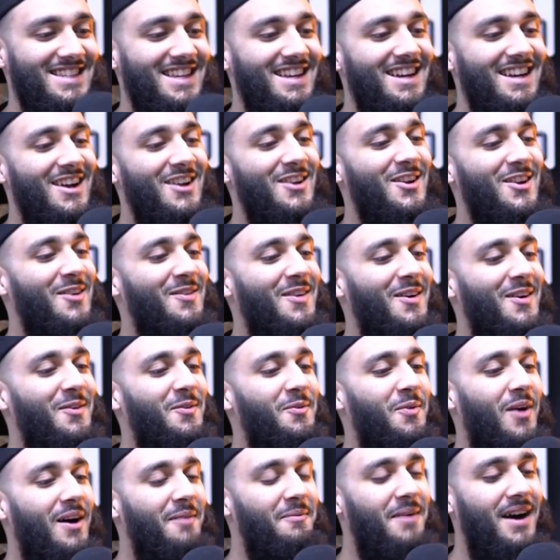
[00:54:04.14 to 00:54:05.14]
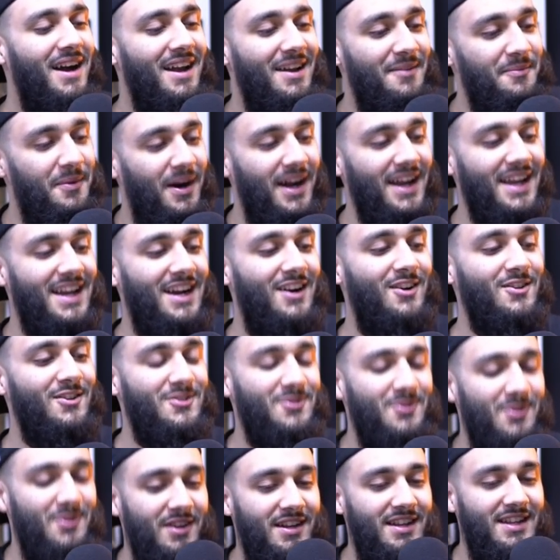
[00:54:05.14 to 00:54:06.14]
next? No, but my
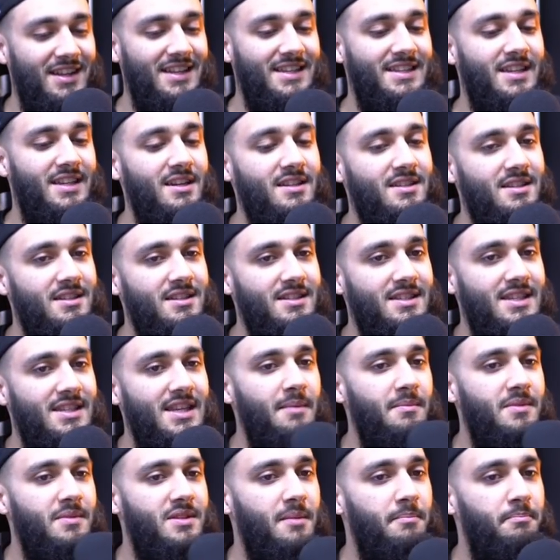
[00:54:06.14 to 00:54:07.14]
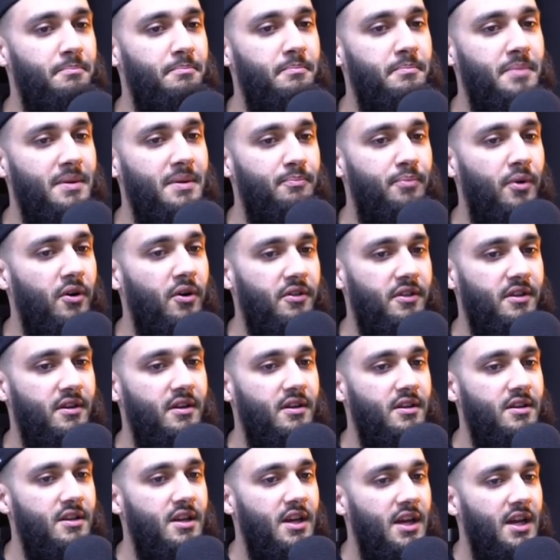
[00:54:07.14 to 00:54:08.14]
council doesn't seem to be
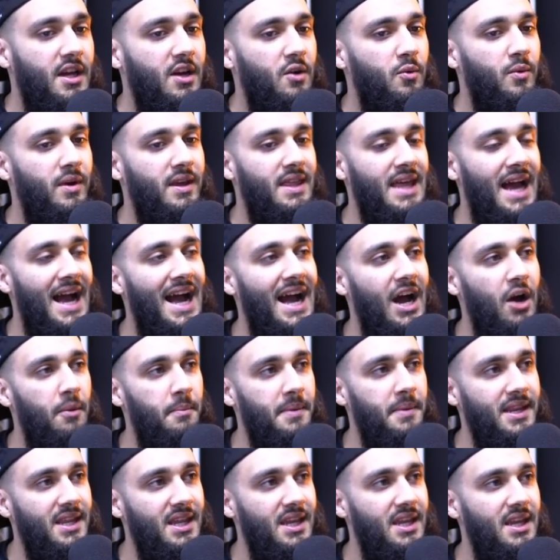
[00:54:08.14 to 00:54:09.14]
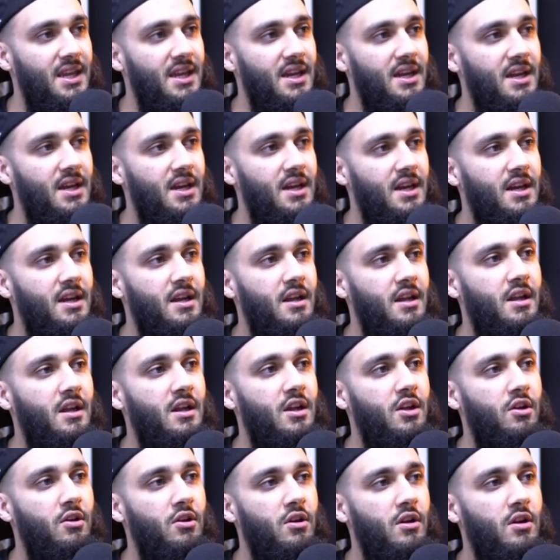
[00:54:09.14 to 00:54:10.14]
bothered with how many
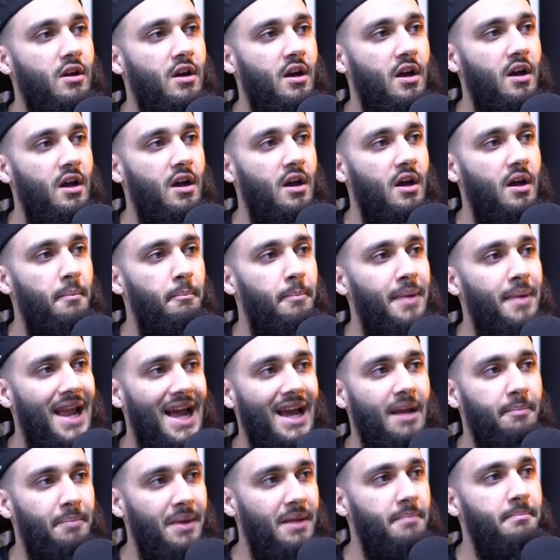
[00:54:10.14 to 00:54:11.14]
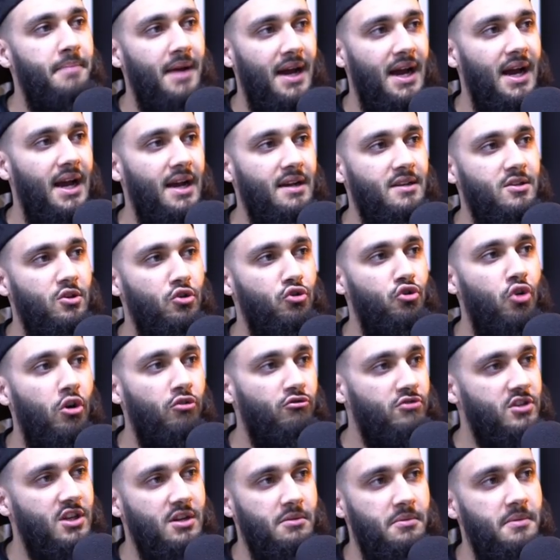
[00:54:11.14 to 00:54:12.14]
black bin bags, so
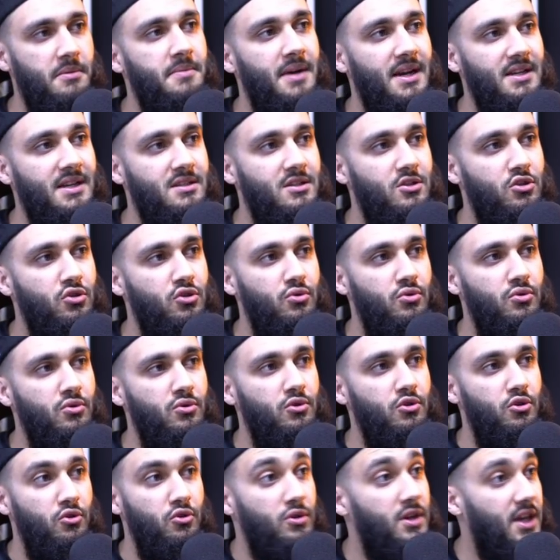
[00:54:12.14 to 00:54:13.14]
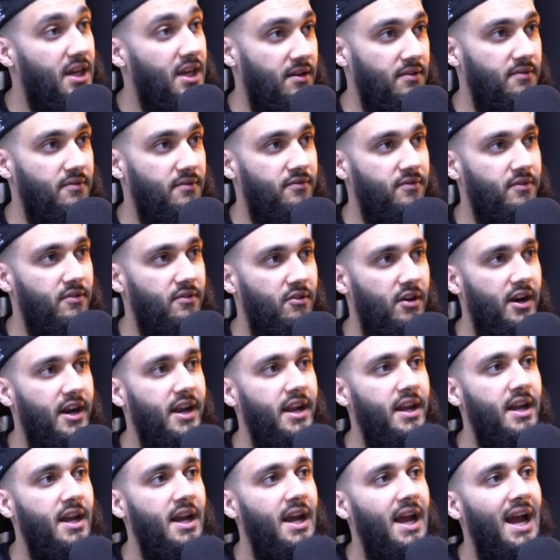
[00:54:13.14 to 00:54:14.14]
non-recyclable bin bags you give,
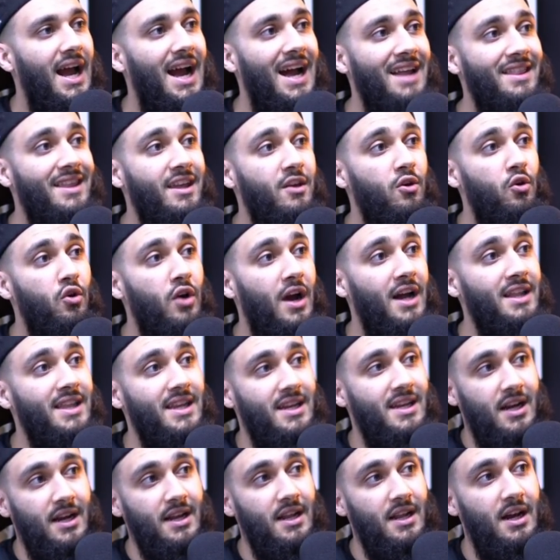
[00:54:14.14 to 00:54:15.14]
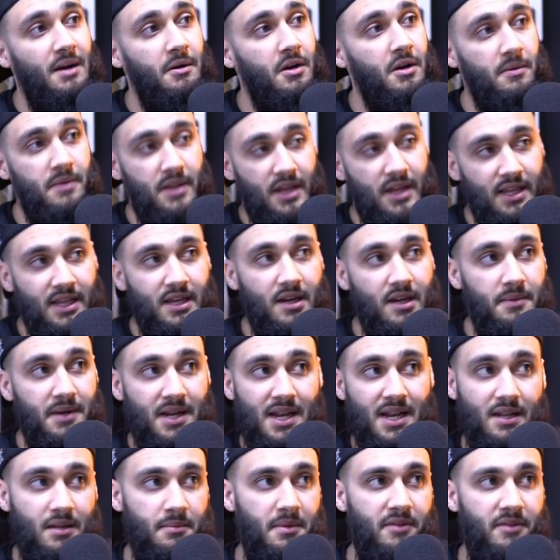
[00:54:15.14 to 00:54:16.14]
right? And they come
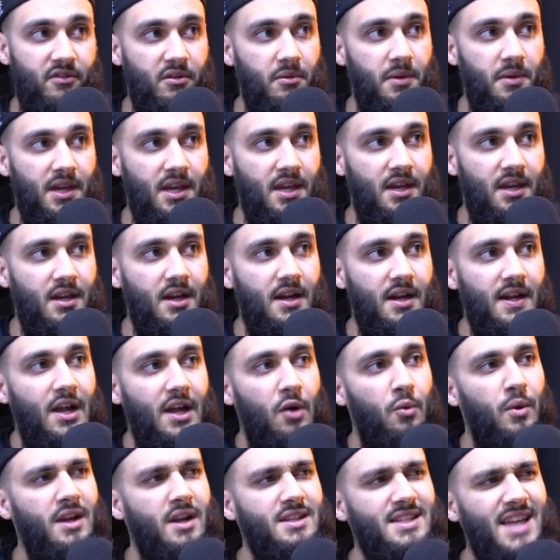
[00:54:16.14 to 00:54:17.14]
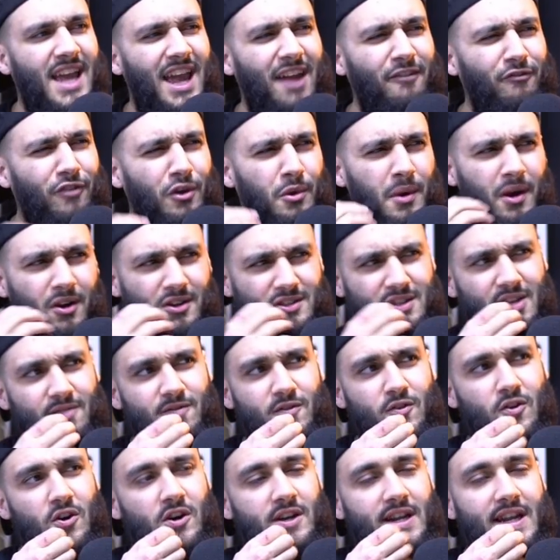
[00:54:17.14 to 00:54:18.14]
and collect them every week. Whereas everywhere else
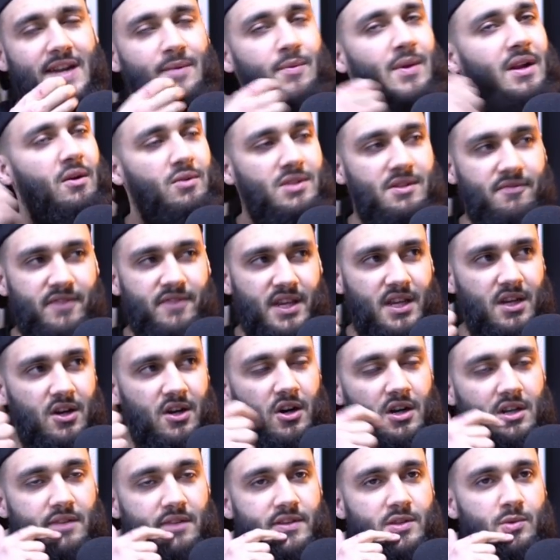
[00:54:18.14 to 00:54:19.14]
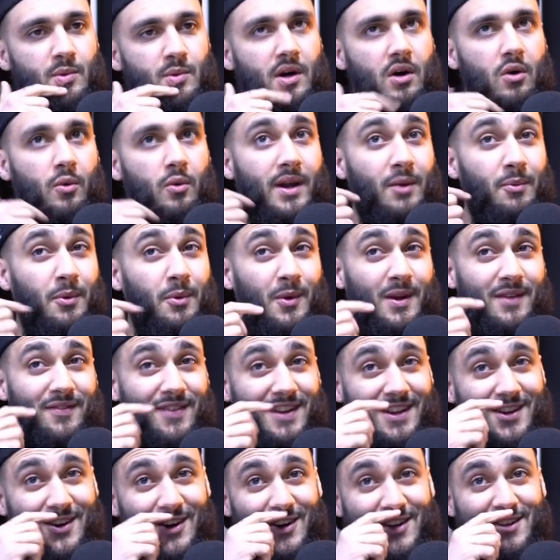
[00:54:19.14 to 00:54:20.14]
I've gone, and when I was living in Cardiff as well, when we were
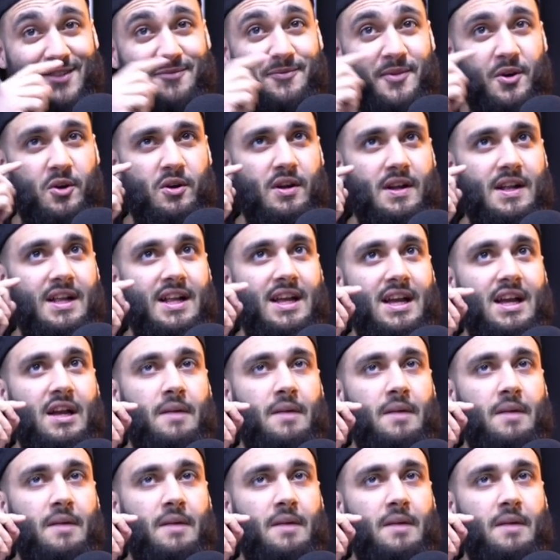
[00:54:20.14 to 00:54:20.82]
living in Cardiff, bro,